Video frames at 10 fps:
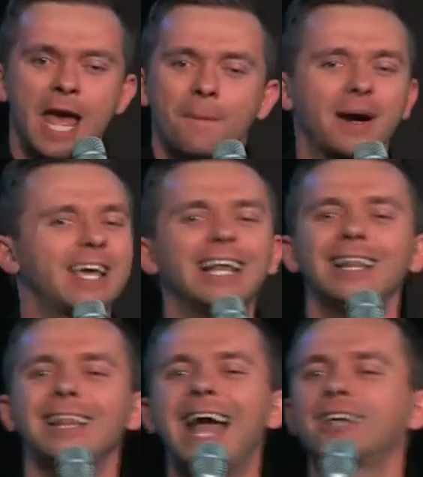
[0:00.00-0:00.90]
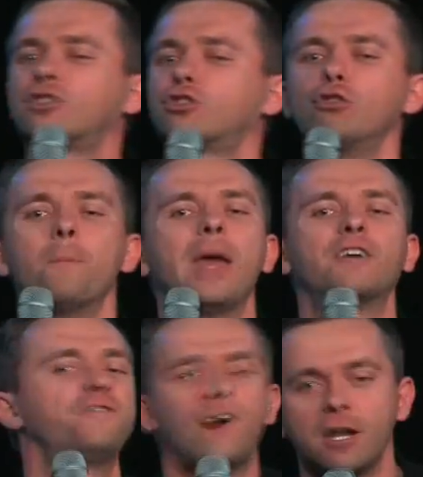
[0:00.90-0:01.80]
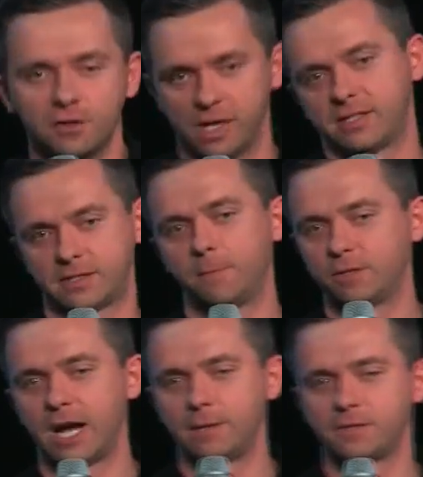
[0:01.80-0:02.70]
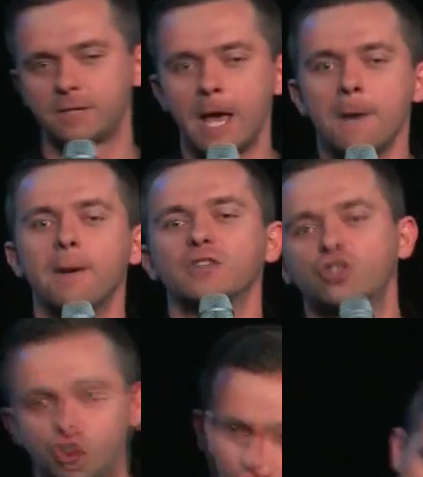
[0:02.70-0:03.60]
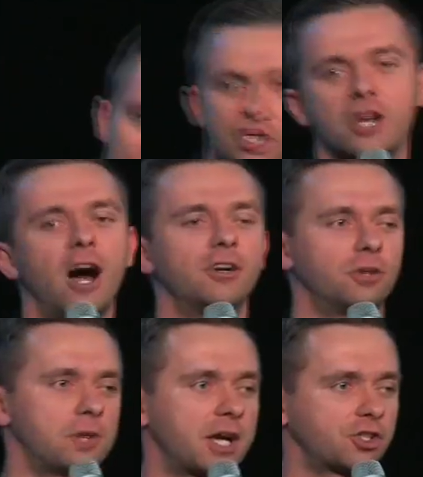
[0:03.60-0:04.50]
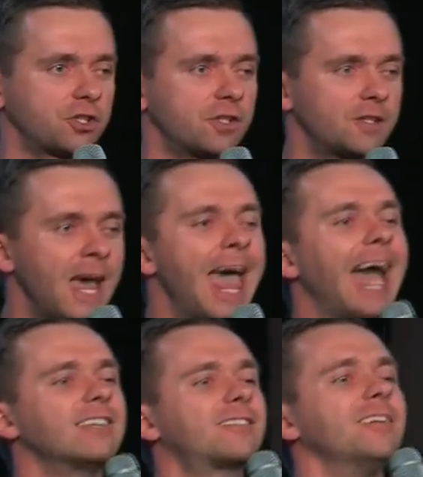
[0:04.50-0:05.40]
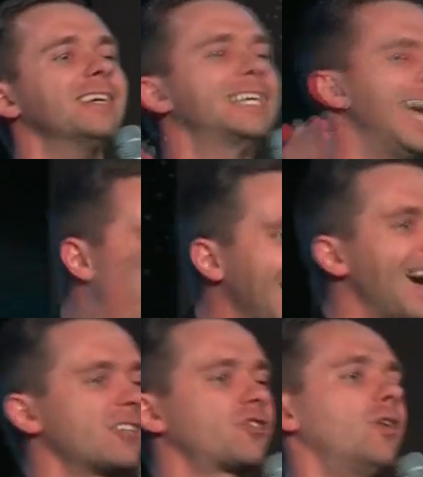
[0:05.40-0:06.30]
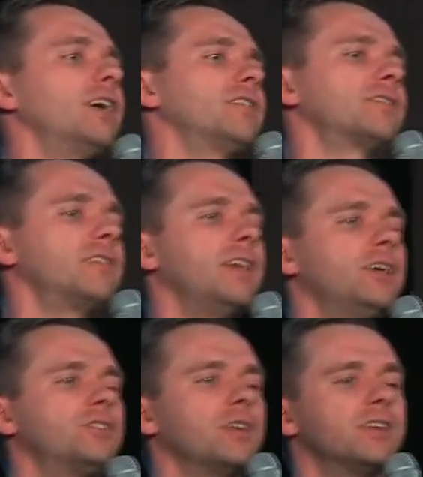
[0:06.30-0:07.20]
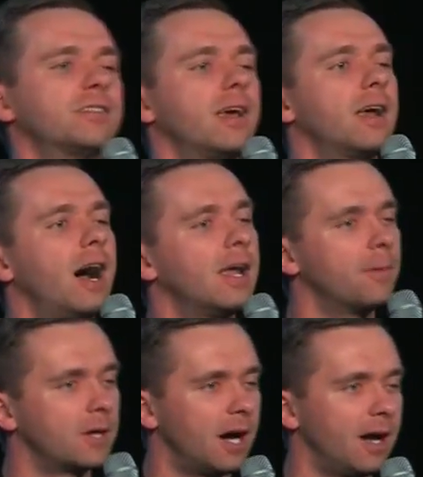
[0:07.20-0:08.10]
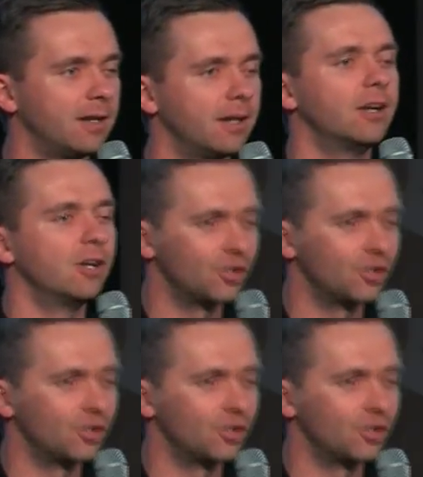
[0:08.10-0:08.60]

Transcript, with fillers: But He likes to make fun of us sometimes by scratching our directions and still getting us to our destination and saying, I am God and